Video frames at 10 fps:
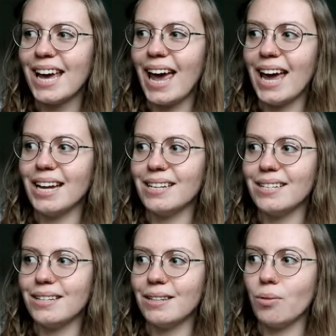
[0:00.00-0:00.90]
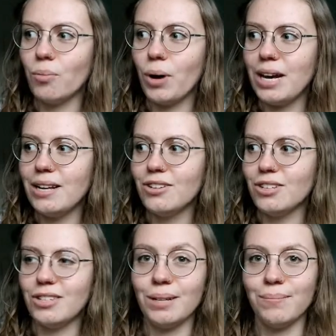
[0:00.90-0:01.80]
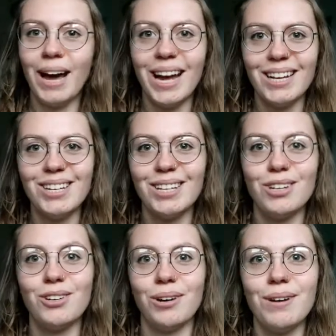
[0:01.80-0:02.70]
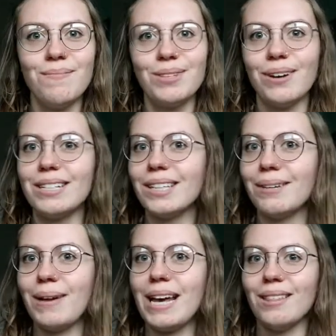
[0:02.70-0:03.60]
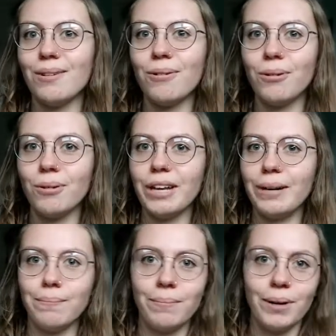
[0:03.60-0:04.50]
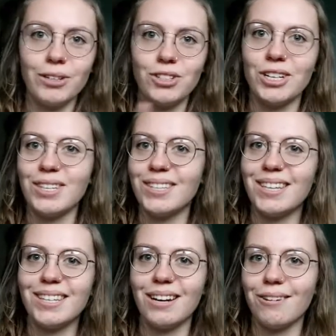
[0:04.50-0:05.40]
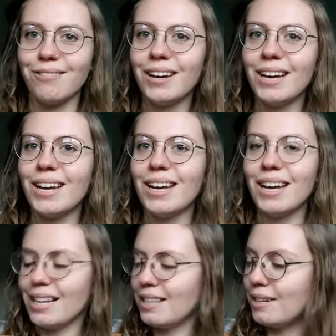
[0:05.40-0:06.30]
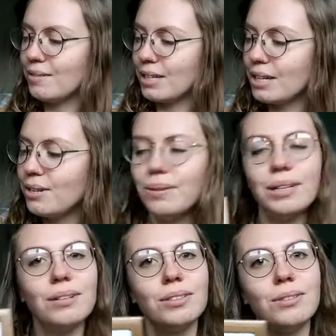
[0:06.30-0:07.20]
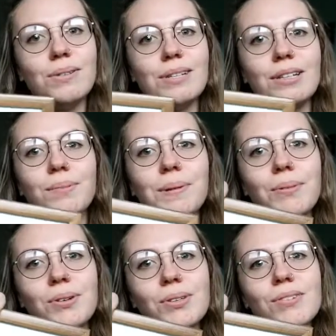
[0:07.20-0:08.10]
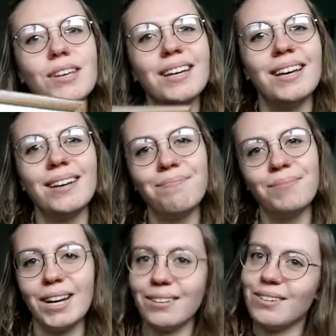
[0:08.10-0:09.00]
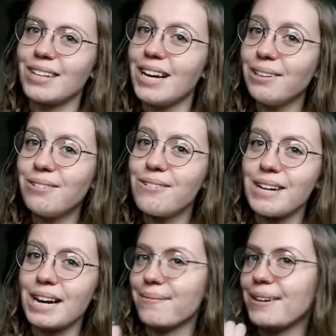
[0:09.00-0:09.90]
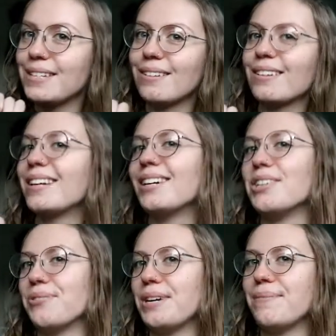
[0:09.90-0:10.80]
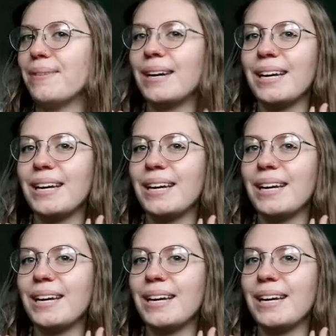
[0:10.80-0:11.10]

and the white just didn't match the trim, so I had to like paint the whole like margins and stuff. And then I was like, you know what, I'll just do these little bubbles. So it's like, I don't know, it's kind of cool, kind of makes it look like a dream.